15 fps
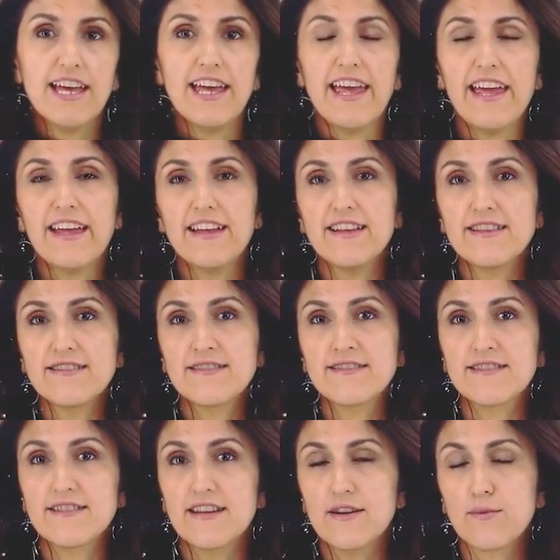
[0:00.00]

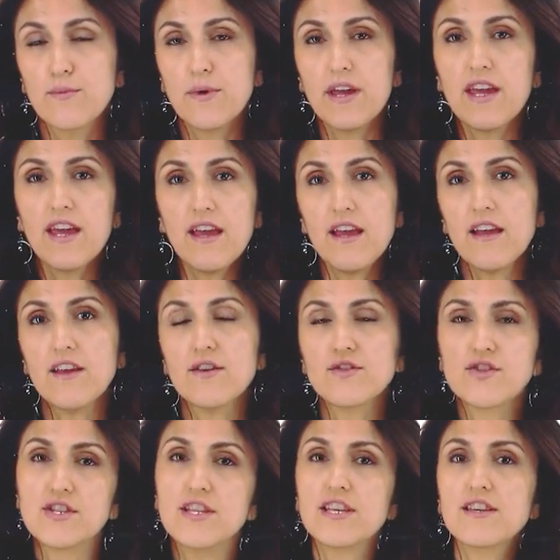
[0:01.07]
and we
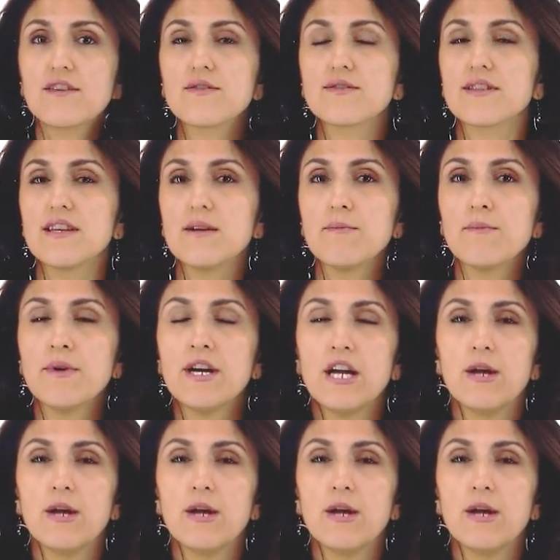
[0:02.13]
usually use them